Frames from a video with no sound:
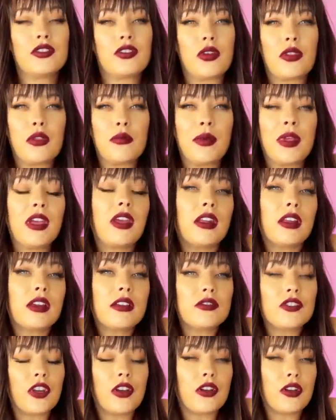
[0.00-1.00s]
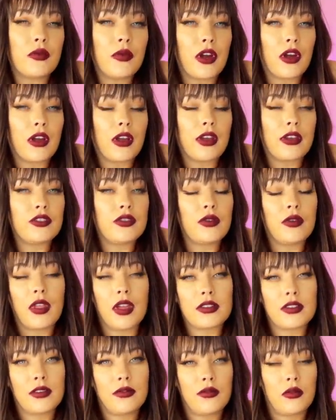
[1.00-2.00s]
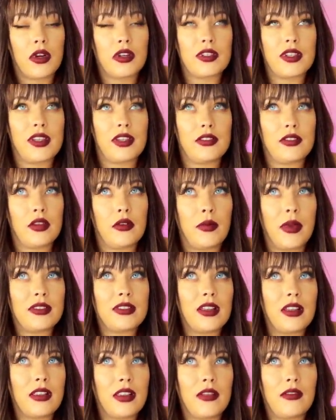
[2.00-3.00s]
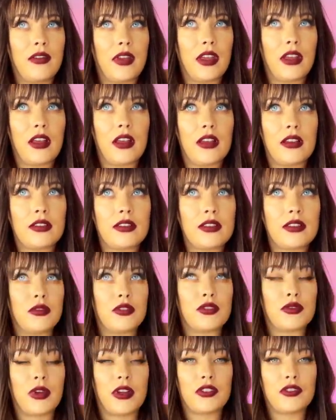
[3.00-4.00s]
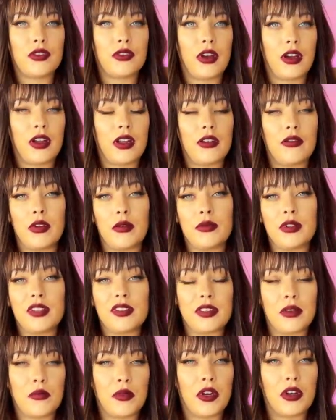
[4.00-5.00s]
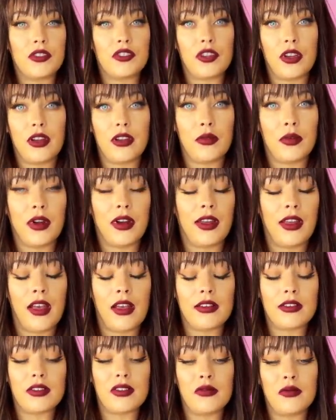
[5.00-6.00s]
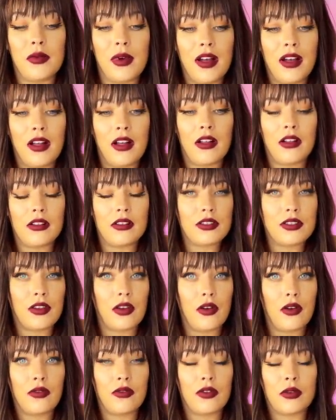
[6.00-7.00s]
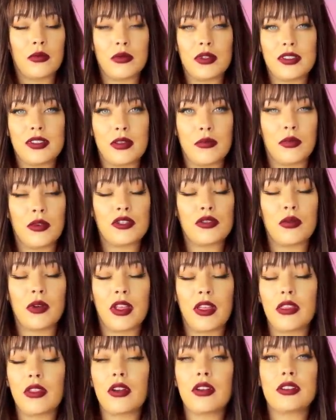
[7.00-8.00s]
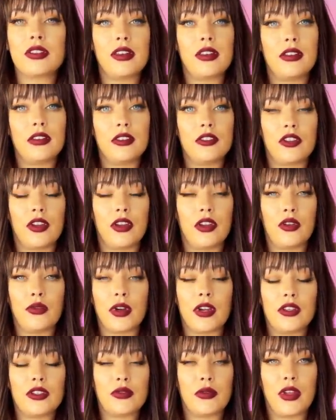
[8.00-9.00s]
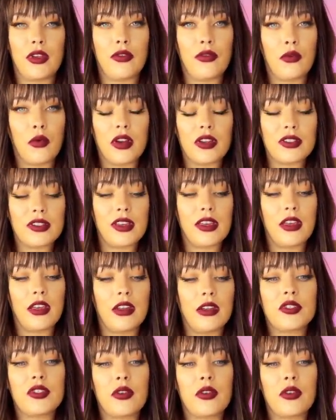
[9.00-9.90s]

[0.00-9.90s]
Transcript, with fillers: So the beginning of January 2014, so basically Venus is retrograding from December to January as well so from December 2013 to January 2014.